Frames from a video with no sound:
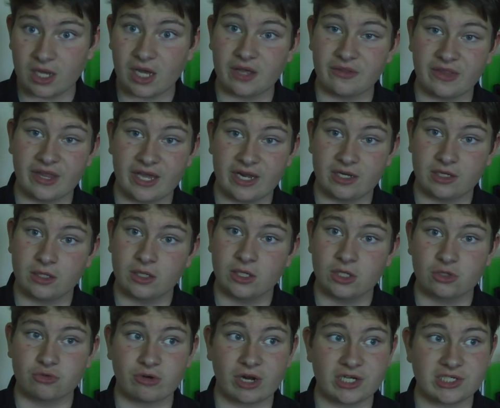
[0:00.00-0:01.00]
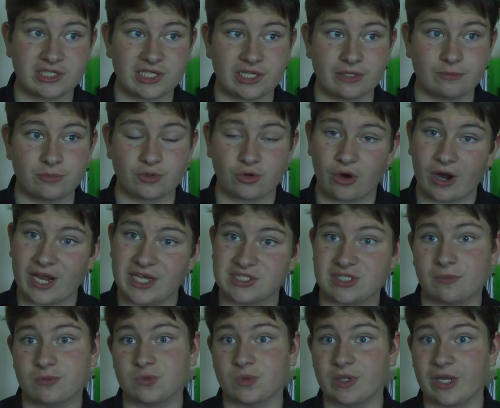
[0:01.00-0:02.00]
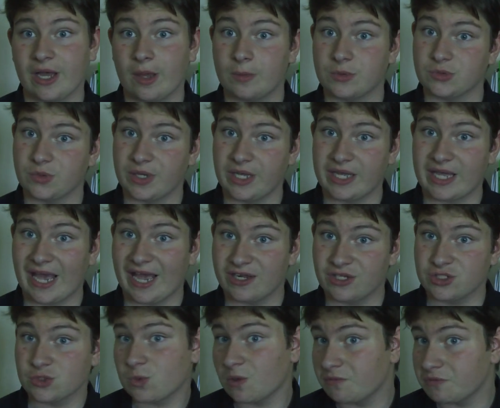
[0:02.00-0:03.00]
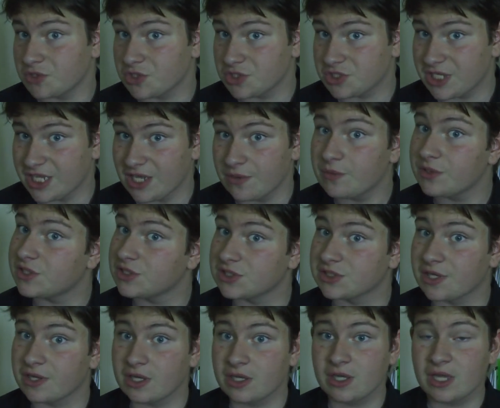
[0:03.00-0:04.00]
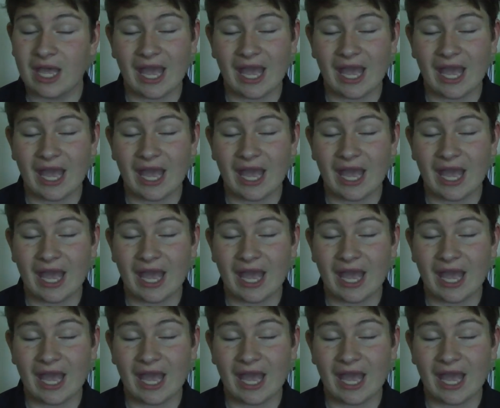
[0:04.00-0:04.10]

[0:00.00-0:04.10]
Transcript: and then gradually progressed up to what was a Canon 200 d which is an